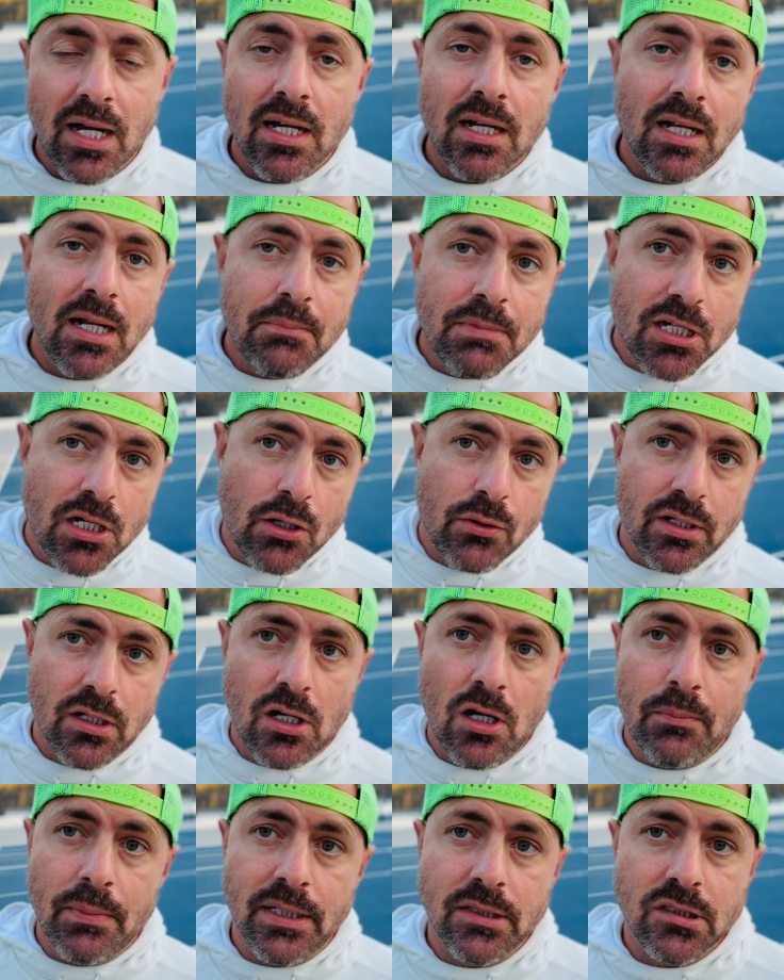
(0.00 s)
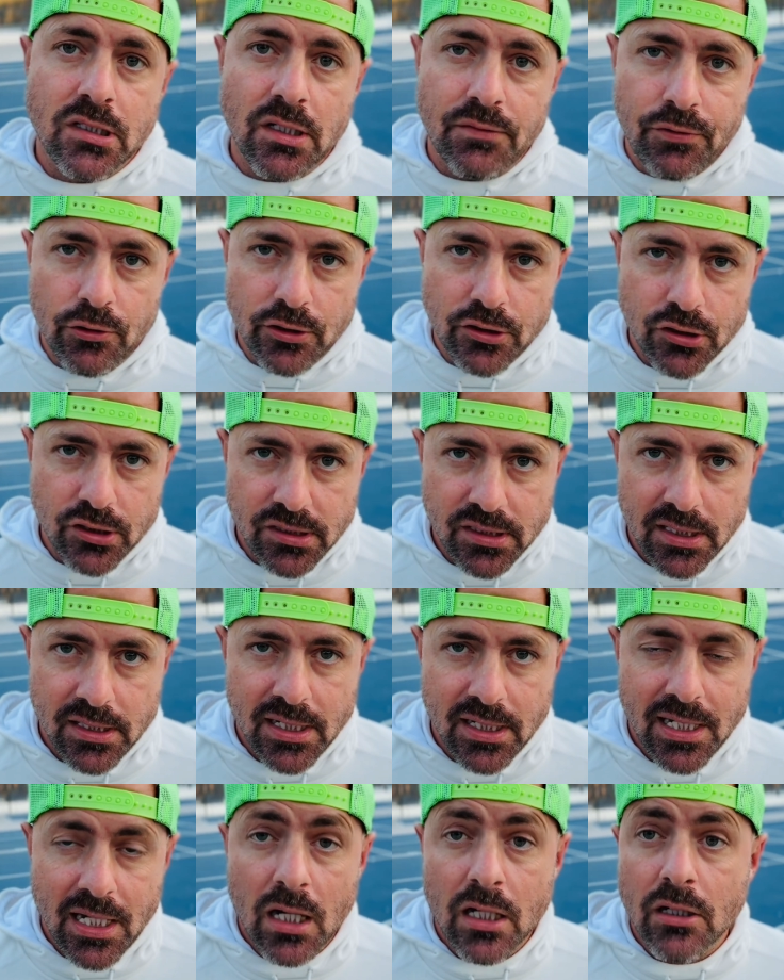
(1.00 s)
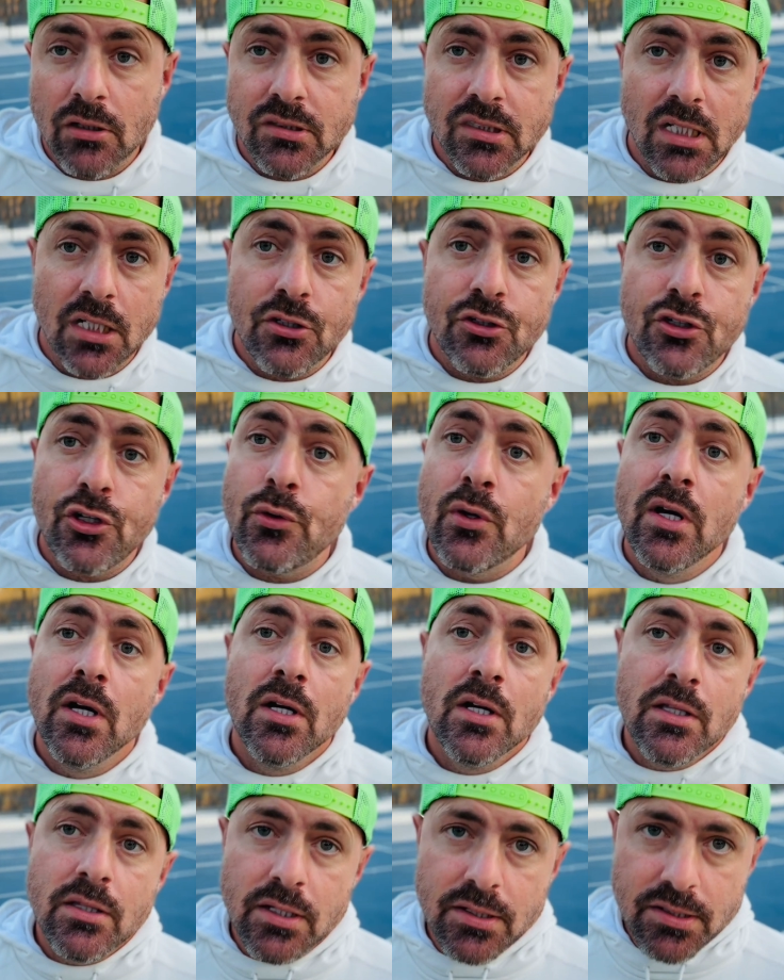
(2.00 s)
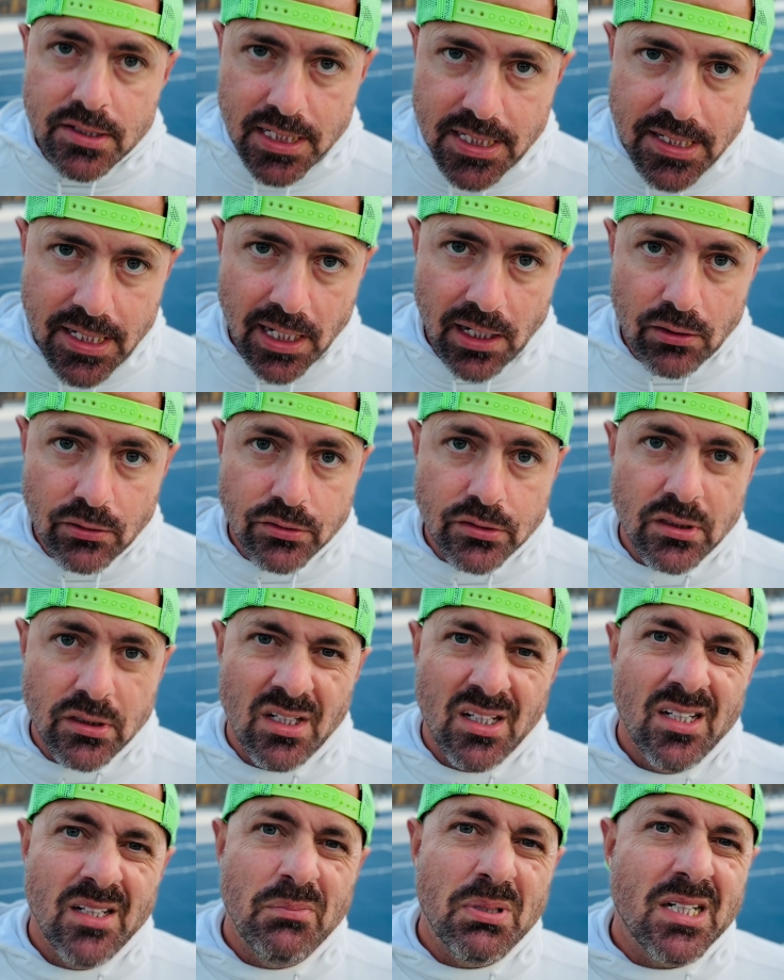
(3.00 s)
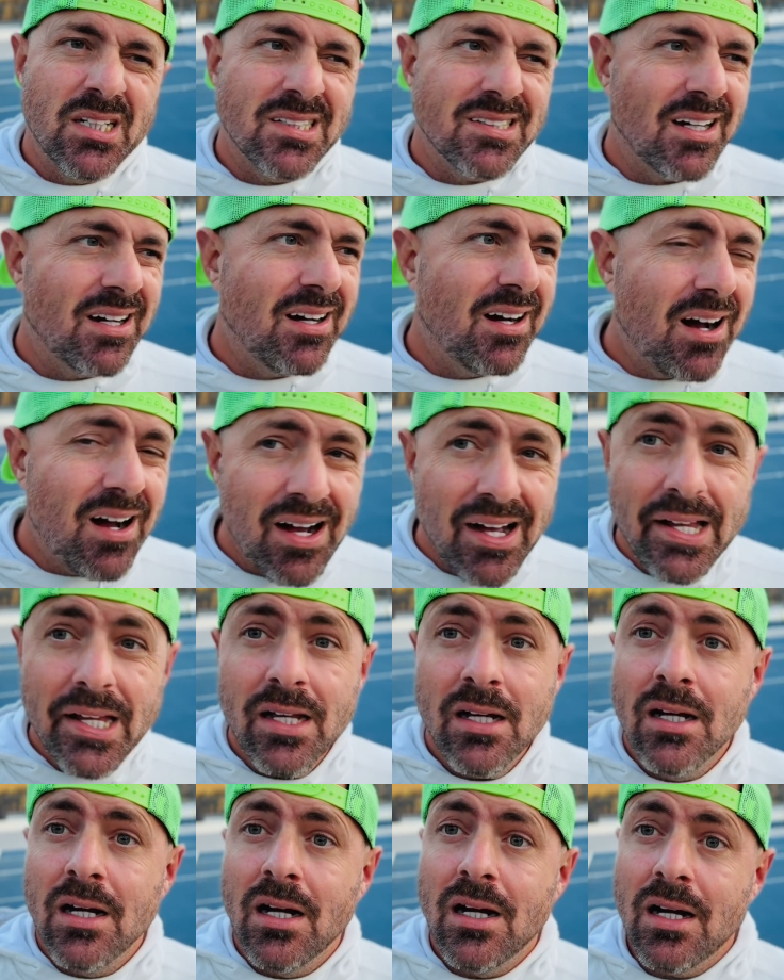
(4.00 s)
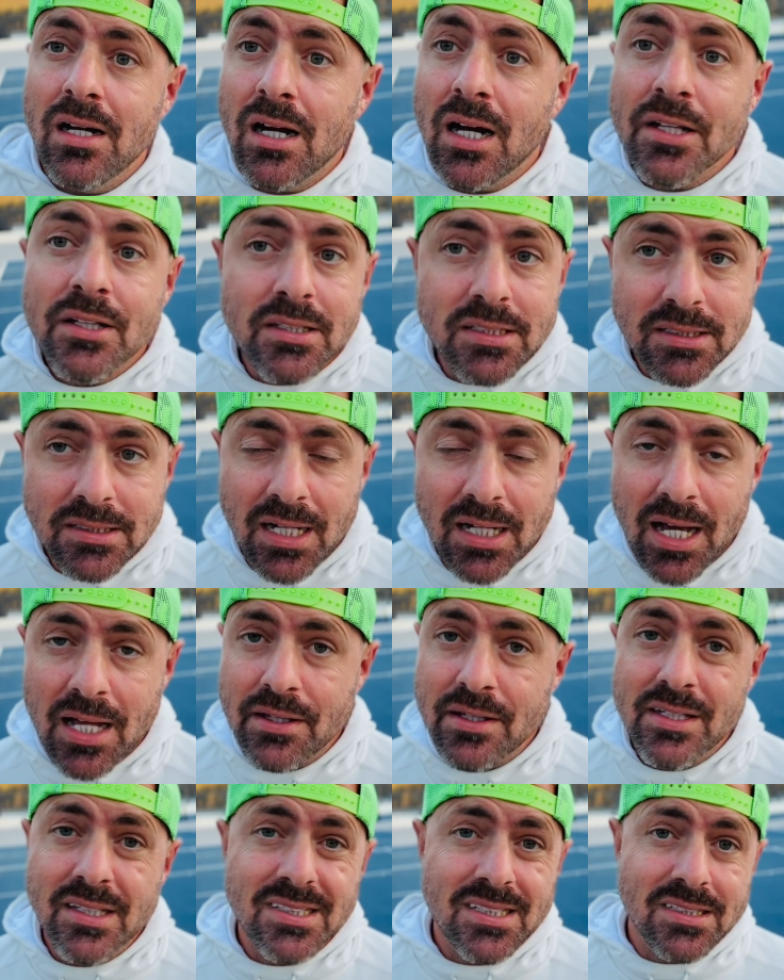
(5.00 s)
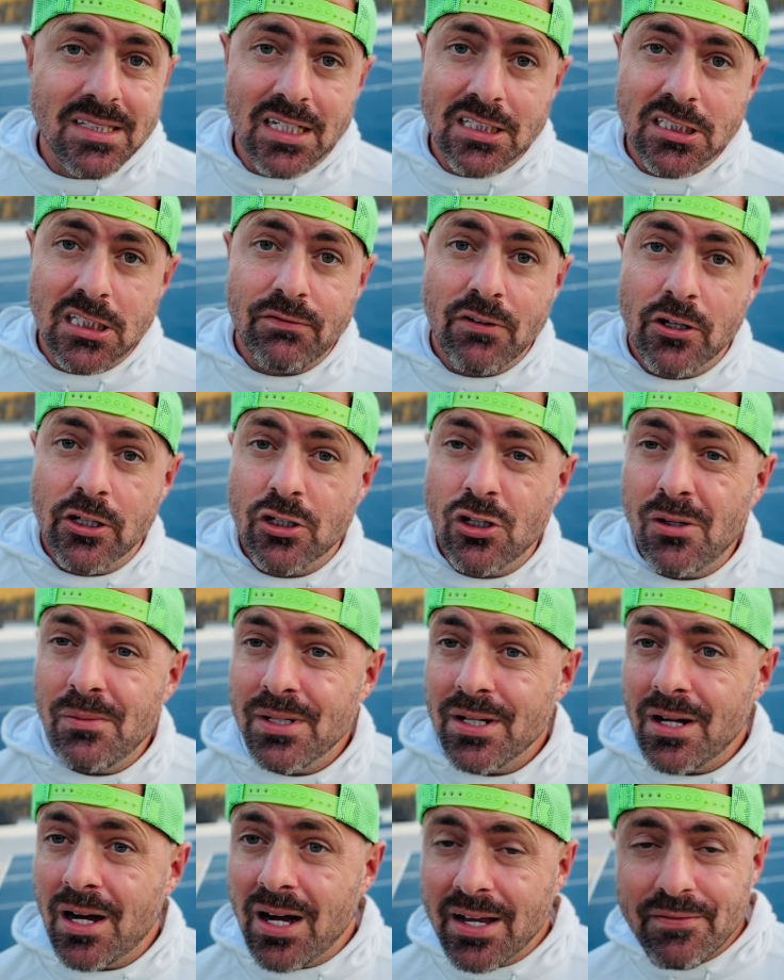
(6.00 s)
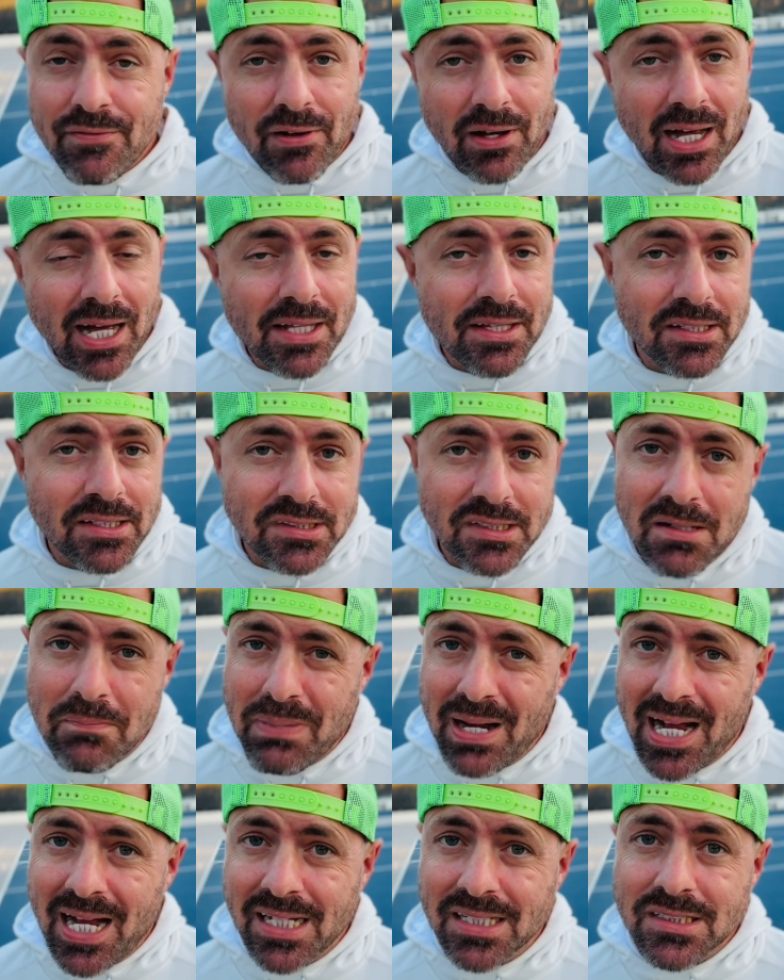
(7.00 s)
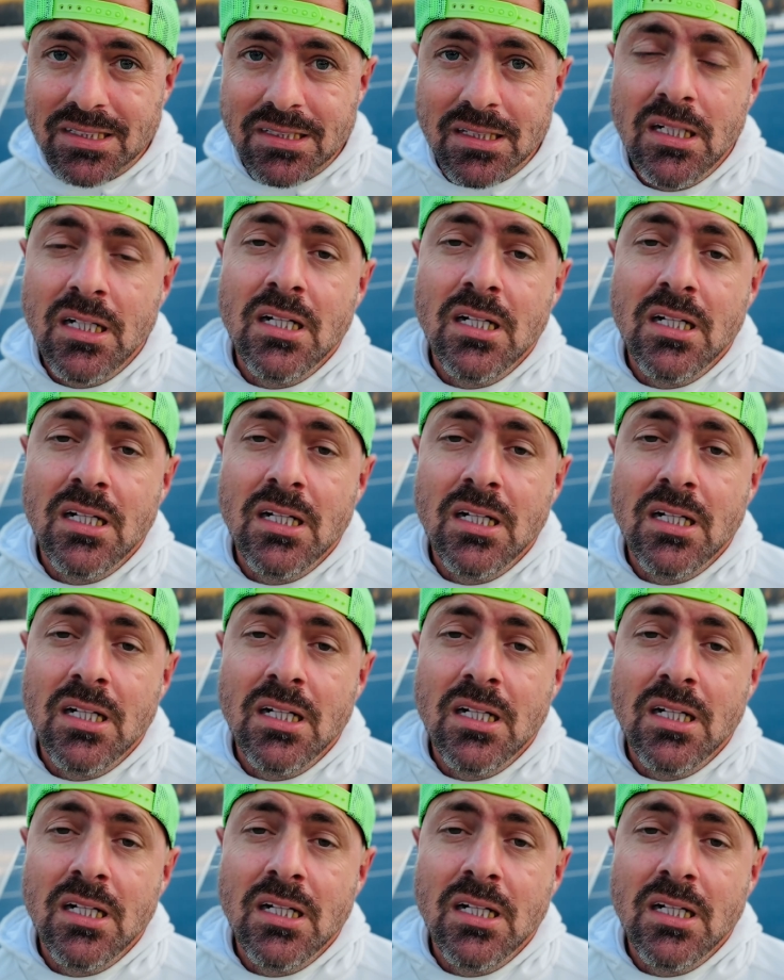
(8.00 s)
Let me know in the comments if you're interested in that, and I'll send you the details, because I understand that this is actually very common. I've had this in the past.